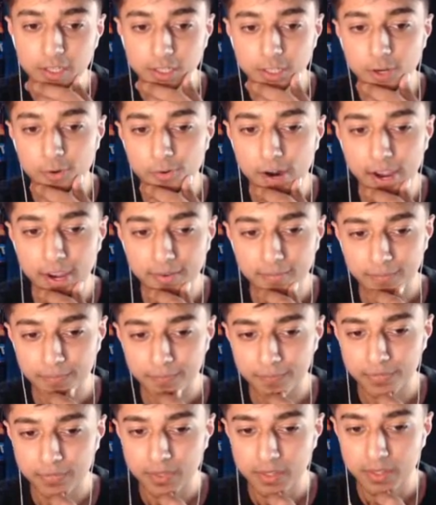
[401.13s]
You're right.
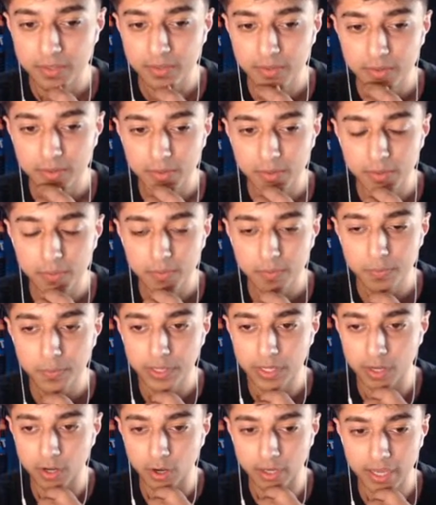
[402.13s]

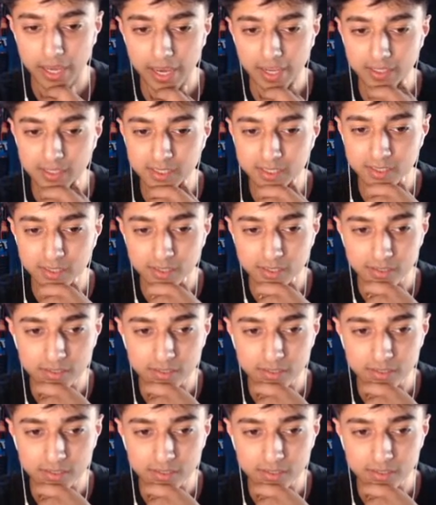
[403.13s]
Bring it on, Hex.